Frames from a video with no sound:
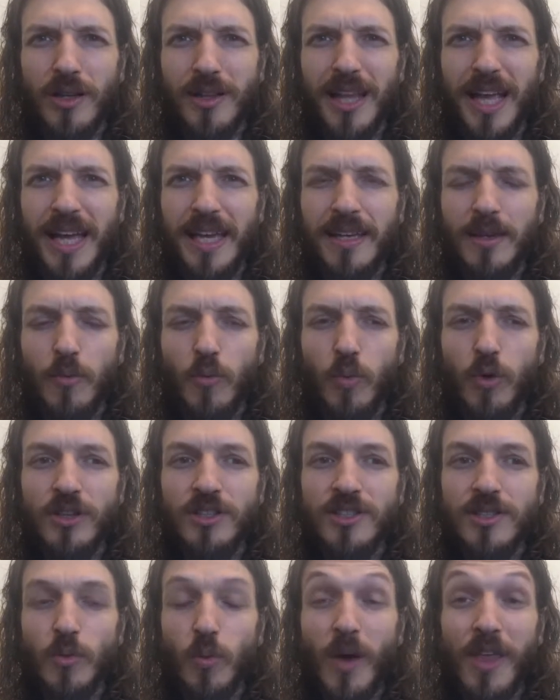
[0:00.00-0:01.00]
Like
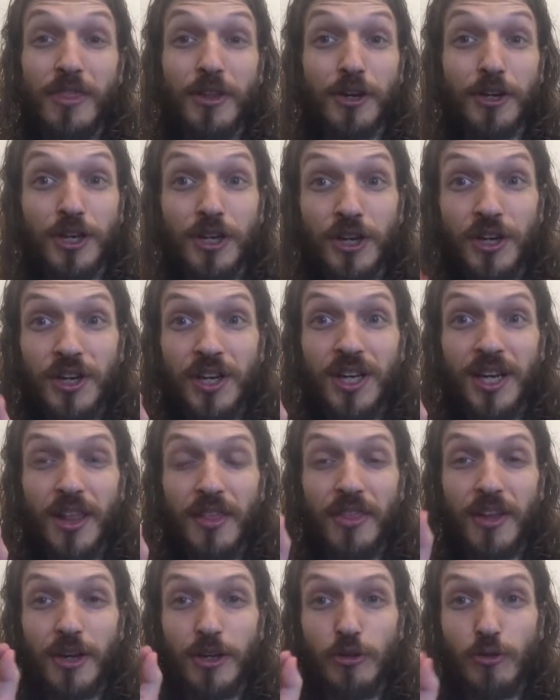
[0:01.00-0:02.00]
when they're good,
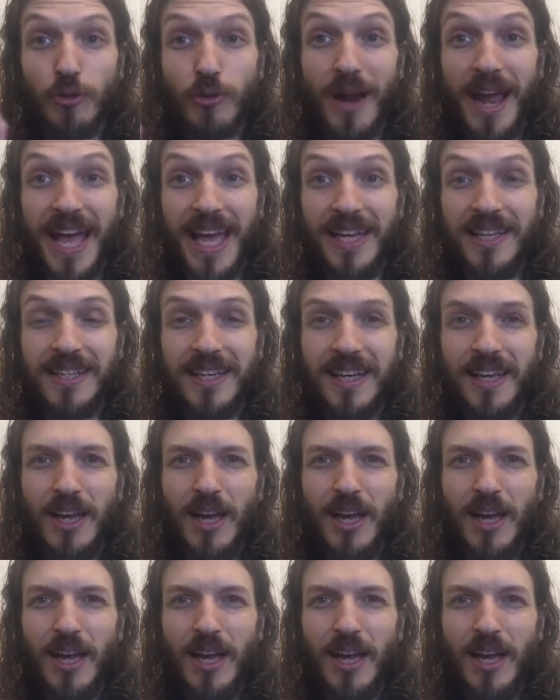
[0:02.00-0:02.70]
they're great.